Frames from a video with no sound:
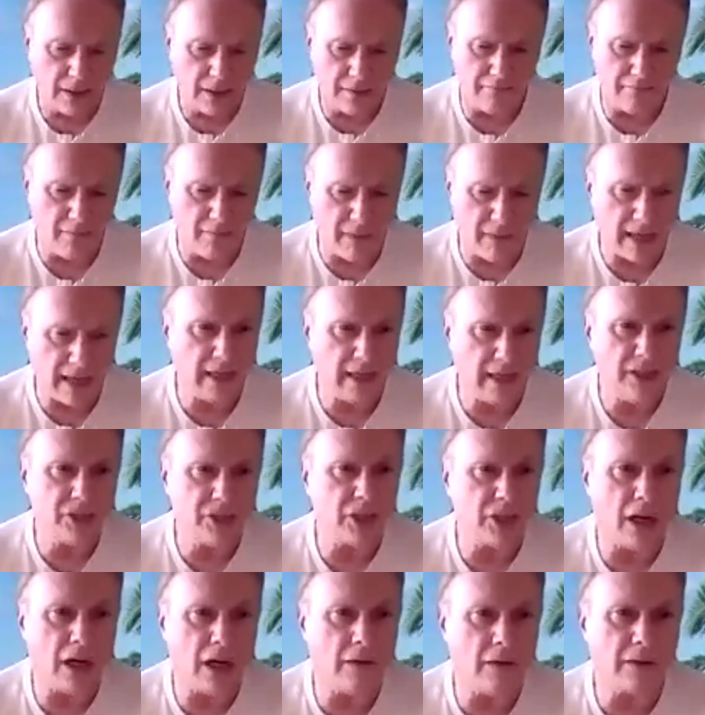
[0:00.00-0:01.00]
manage
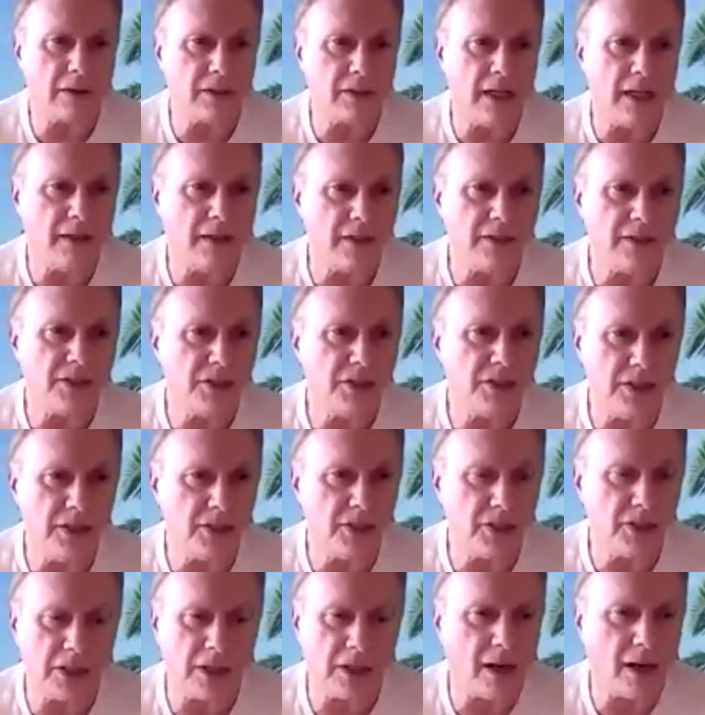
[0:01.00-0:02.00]
our
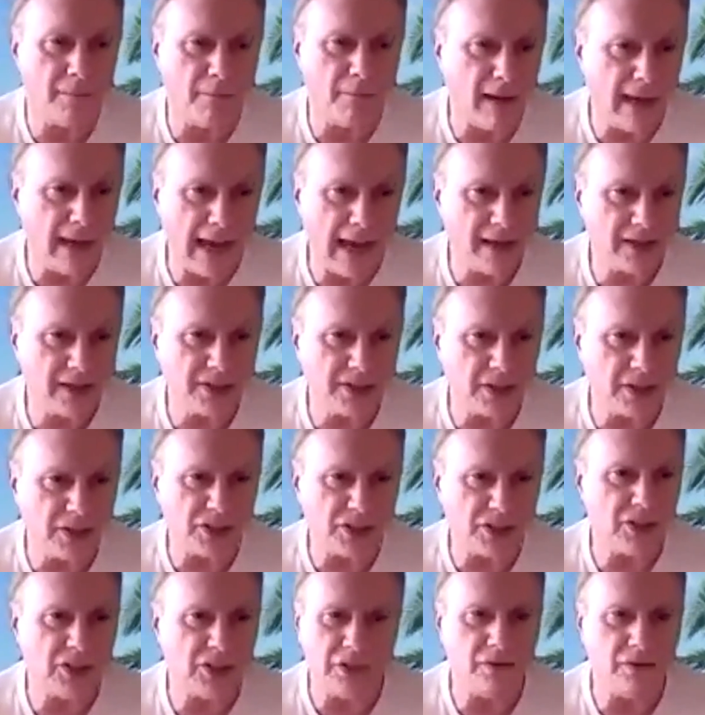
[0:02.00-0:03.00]
tendencies and our
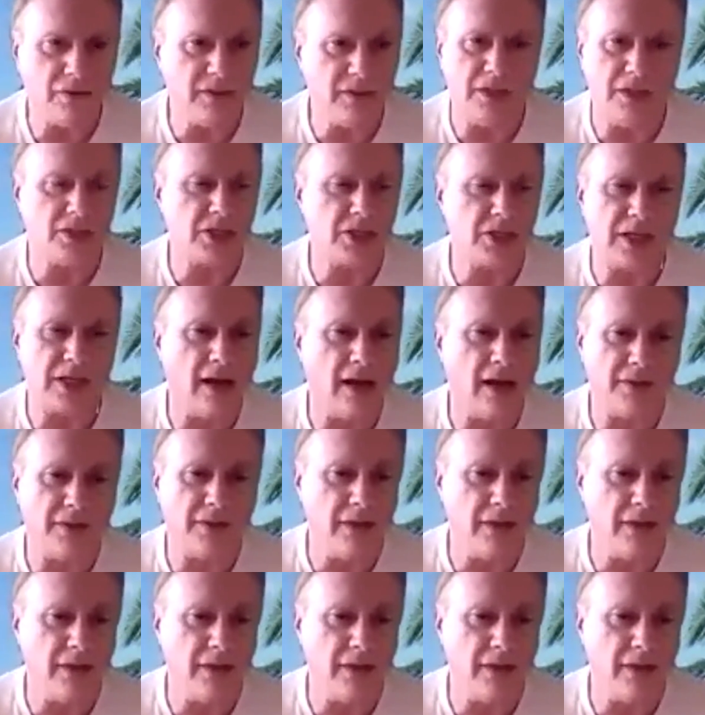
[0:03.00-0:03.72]
biases to discount